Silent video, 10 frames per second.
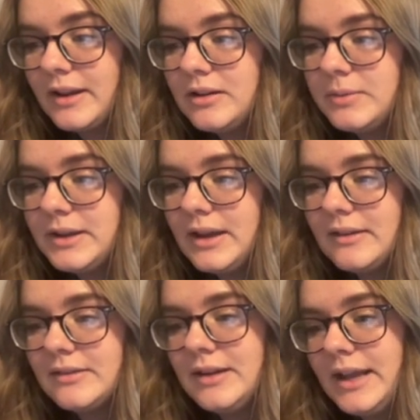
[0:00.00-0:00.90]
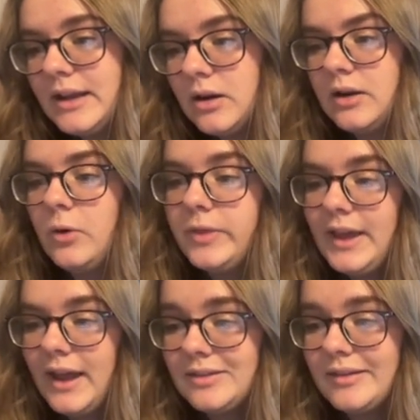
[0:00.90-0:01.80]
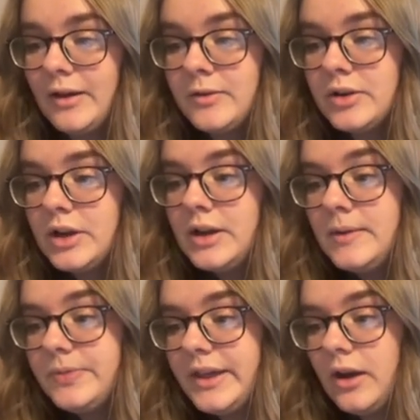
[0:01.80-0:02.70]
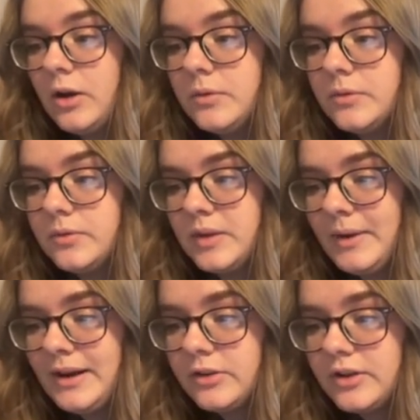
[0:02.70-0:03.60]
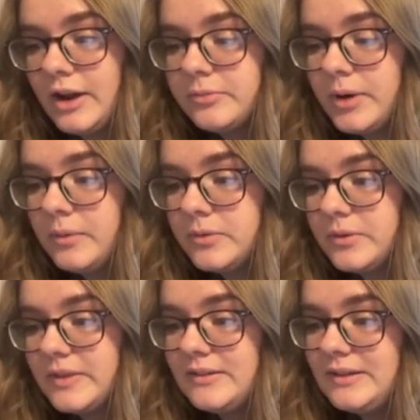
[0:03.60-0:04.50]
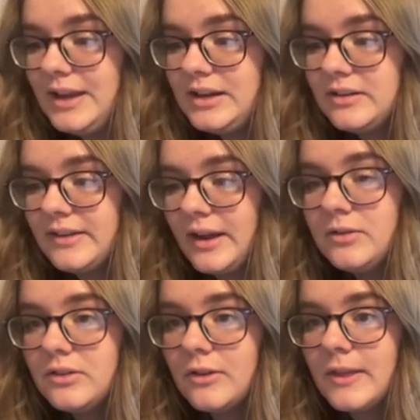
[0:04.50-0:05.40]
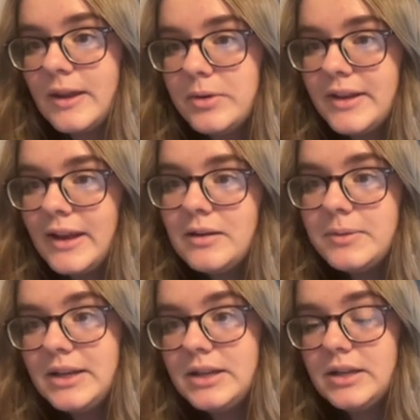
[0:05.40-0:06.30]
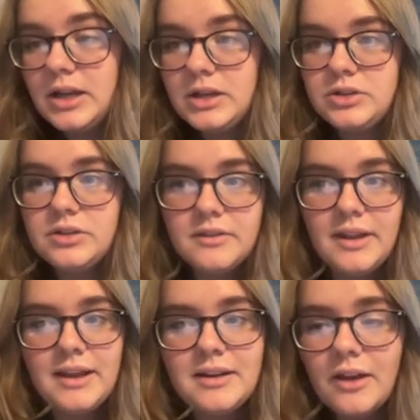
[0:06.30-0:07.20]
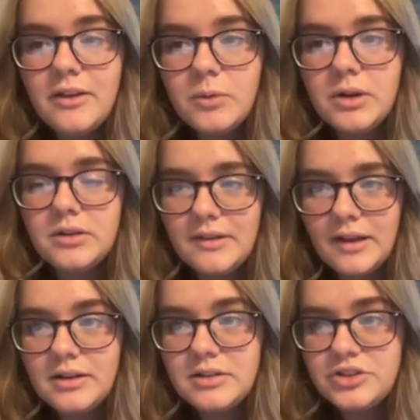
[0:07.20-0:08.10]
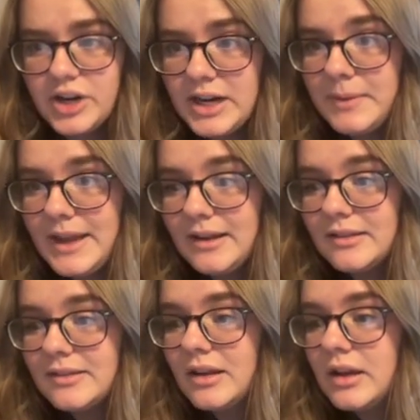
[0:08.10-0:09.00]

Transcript: to be a snake and hold the S sound. They might also have problems with the CH sound, so they can pretend to be they can tell you what sound a train makes,